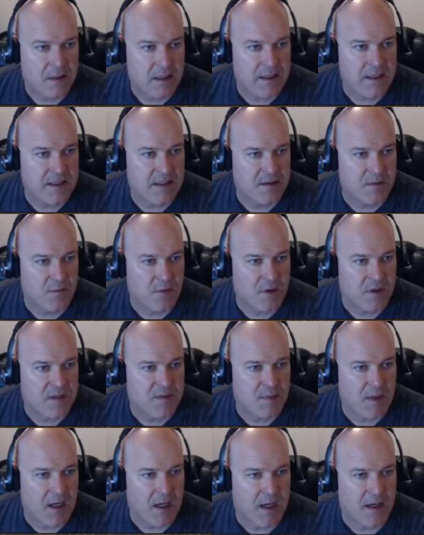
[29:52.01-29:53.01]
And he's in the wrong
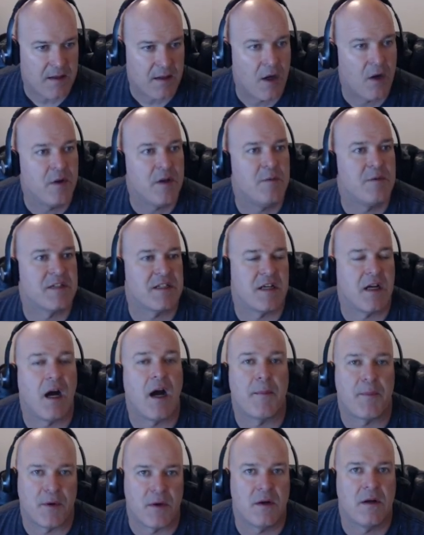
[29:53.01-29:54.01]
spot. Oh, he went to
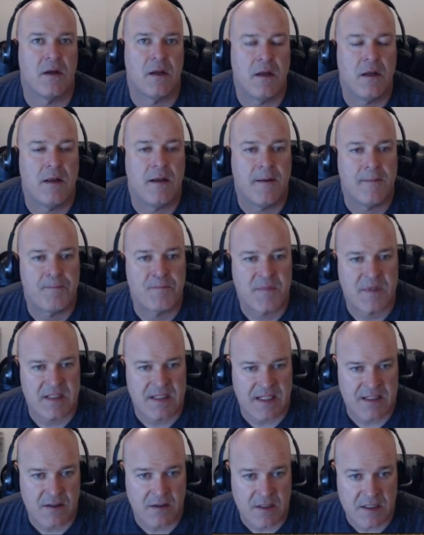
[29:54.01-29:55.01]
copper, because
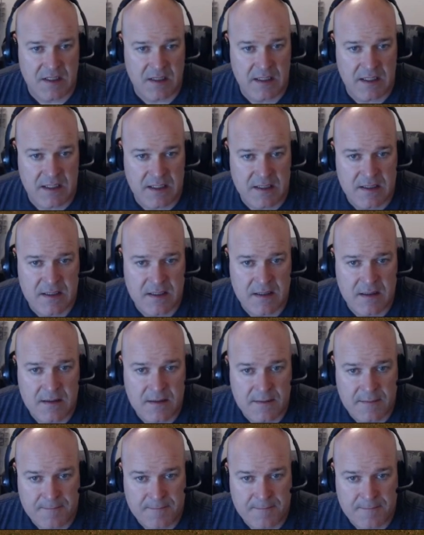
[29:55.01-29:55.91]
that's on his list.